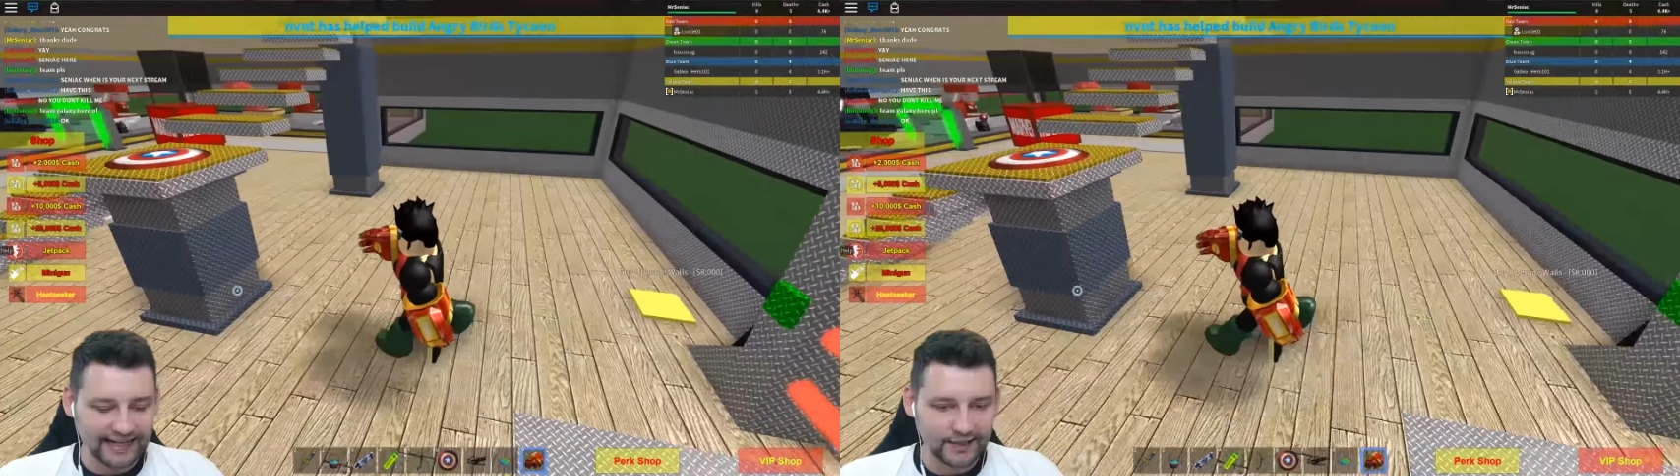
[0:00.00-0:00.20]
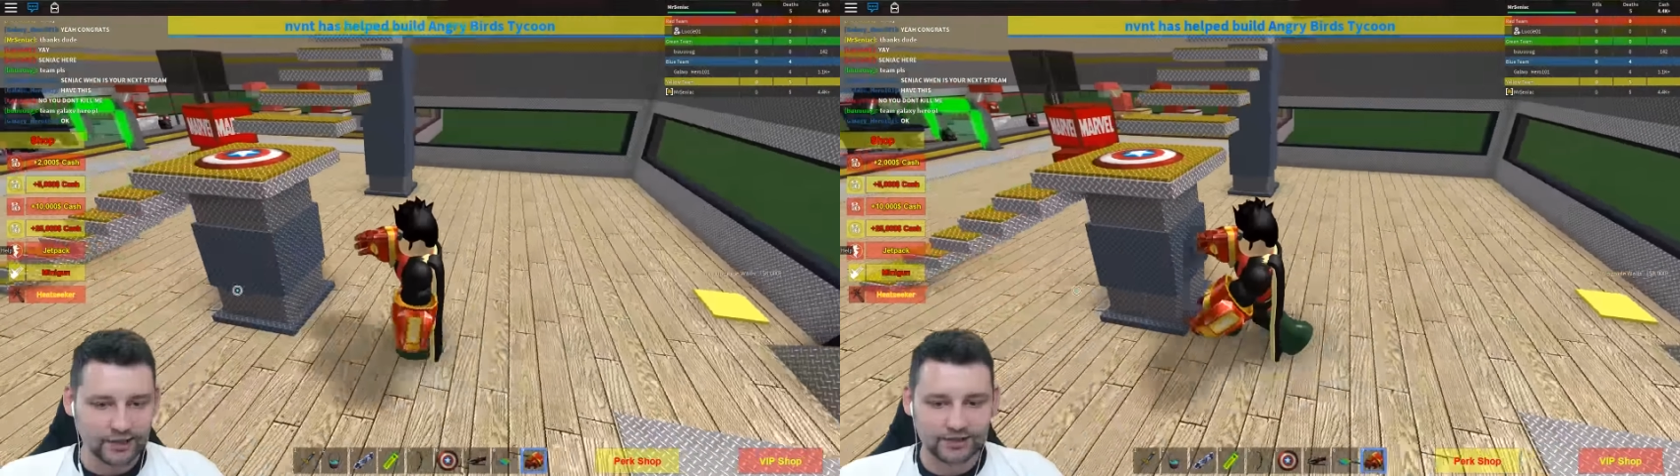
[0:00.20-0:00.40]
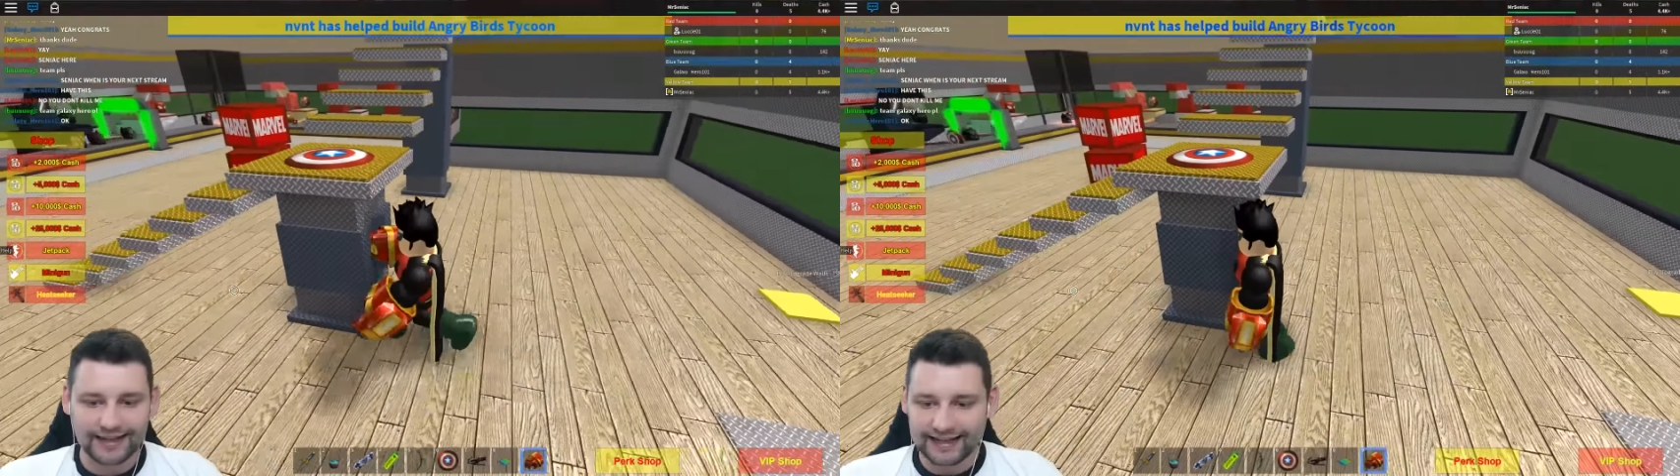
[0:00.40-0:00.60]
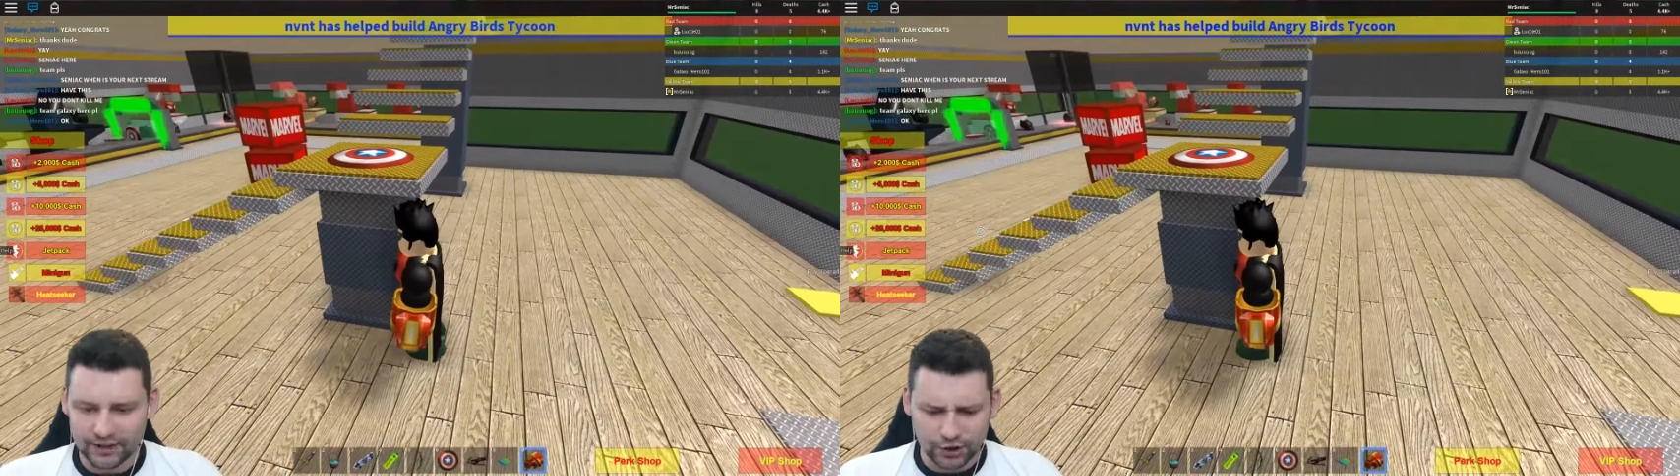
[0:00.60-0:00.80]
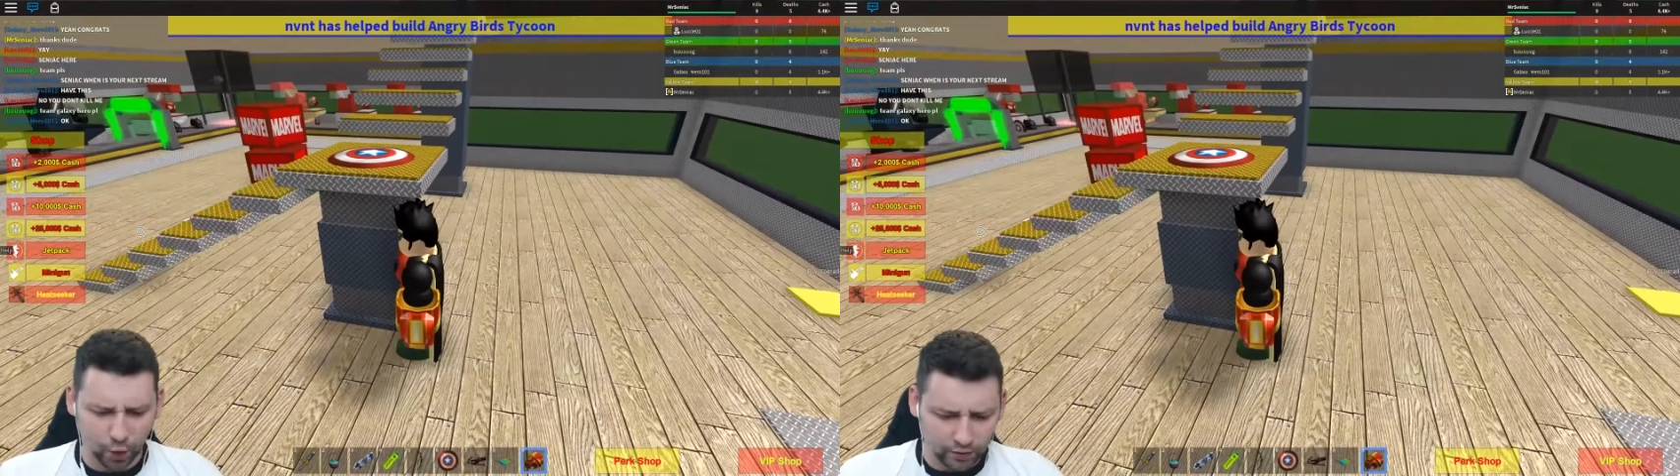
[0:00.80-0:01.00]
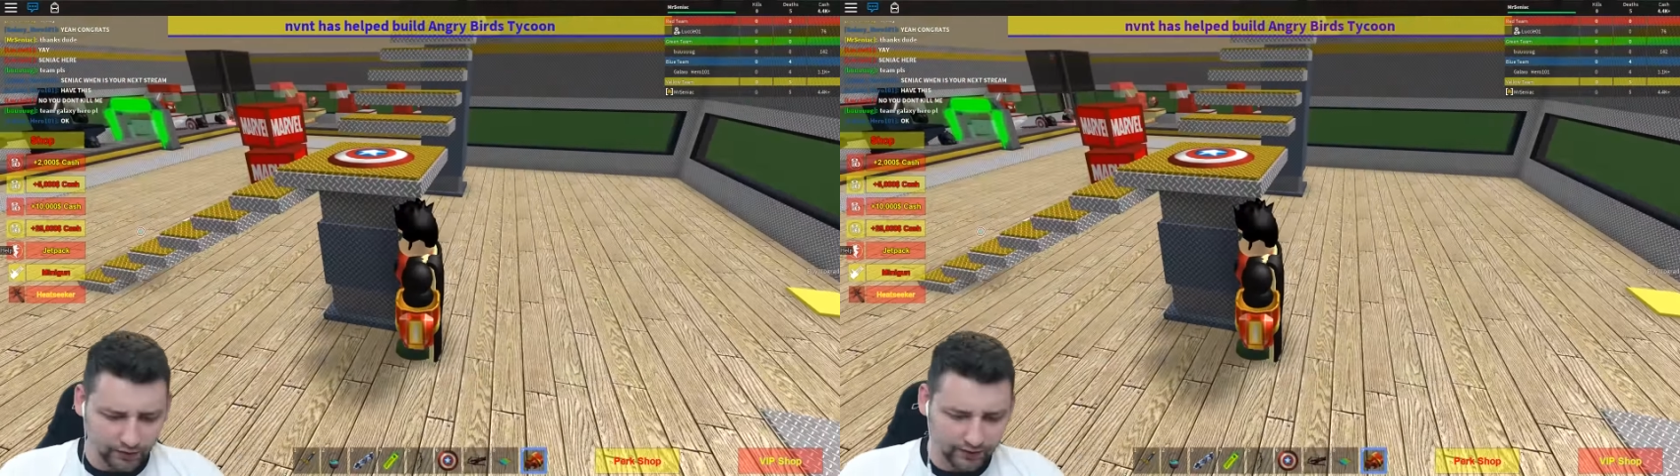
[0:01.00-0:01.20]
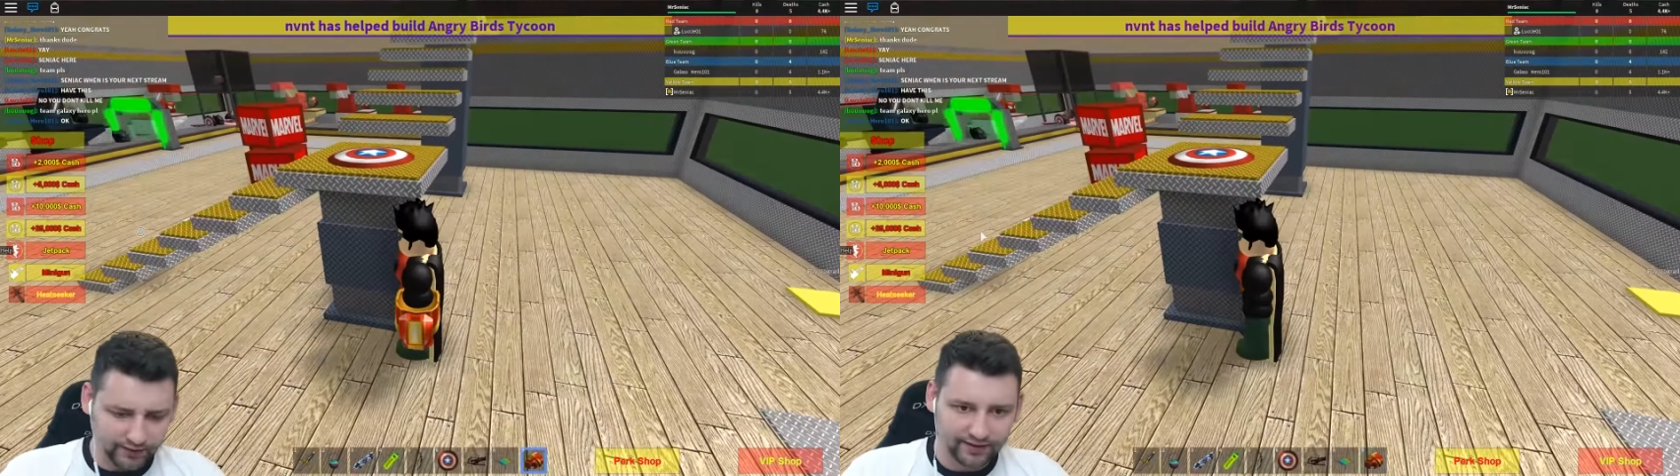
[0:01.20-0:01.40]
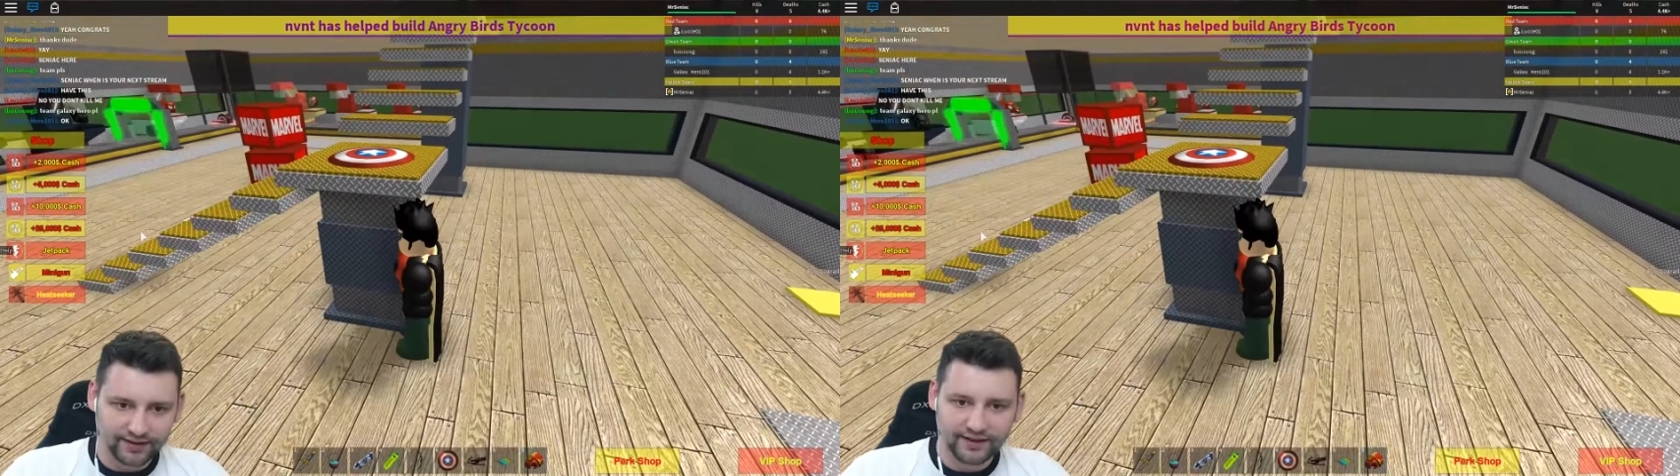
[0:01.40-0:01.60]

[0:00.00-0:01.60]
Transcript: is so good.